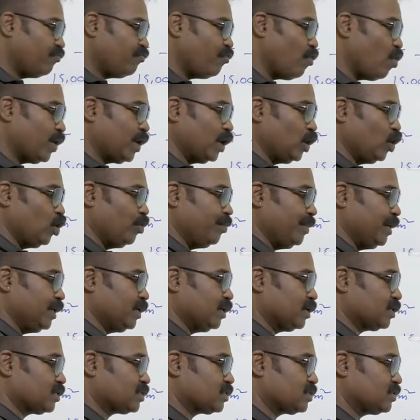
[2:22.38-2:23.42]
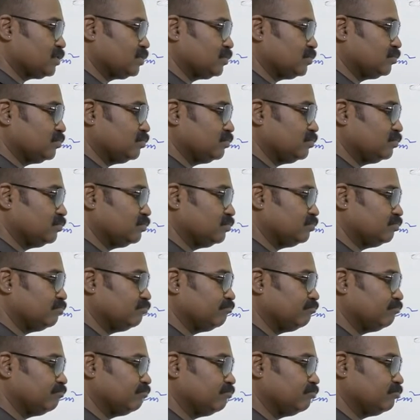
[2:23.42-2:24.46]
4 kilometers.
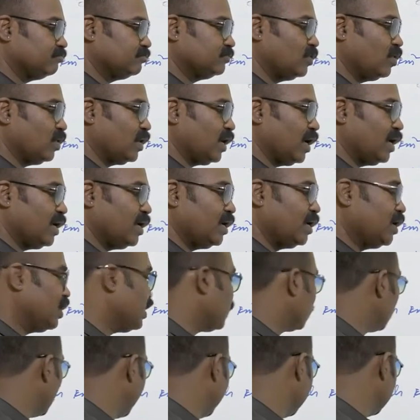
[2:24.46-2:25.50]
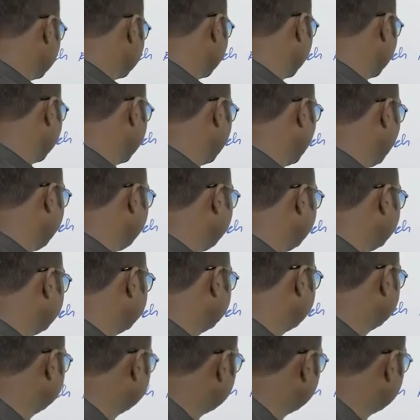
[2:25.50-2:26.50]
Okay, so in Sikkim